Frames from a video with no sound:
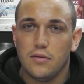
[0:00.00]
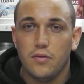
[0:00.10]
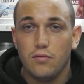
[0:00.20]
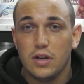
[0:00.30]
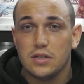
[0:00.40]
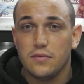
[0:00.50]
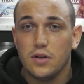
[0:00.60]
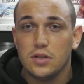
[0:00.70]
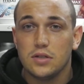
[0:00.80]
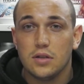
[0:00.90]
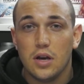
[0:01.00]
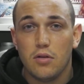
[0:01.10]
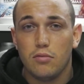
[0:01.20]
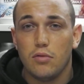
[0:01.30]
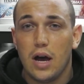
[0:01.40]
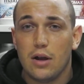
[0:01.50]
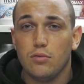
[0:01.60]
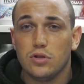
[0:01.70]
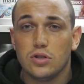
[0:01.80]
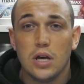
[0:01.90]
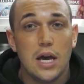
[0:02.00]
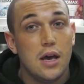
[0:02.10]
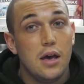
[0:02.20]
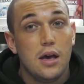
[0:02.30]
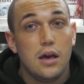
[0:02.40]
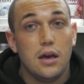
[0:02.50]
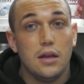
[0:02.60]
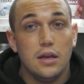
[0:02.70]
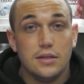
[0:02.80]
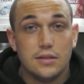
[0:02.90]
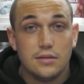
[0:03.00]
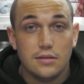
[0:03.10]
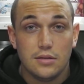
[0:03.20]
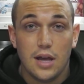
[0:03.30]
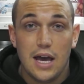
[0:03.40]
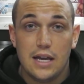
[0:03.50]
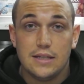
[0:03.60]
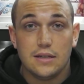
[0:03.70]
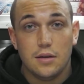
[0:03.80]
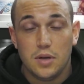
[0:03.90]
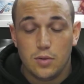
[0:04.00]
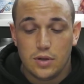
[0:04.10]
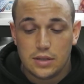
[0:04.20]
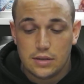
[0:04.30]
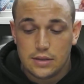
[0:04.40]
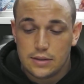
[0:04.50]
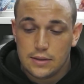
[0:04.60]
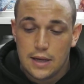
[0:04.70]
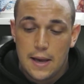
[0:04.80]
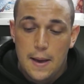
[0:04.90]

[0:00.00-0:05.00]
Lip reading: For the rest of us, adults, it is 8 amino acids.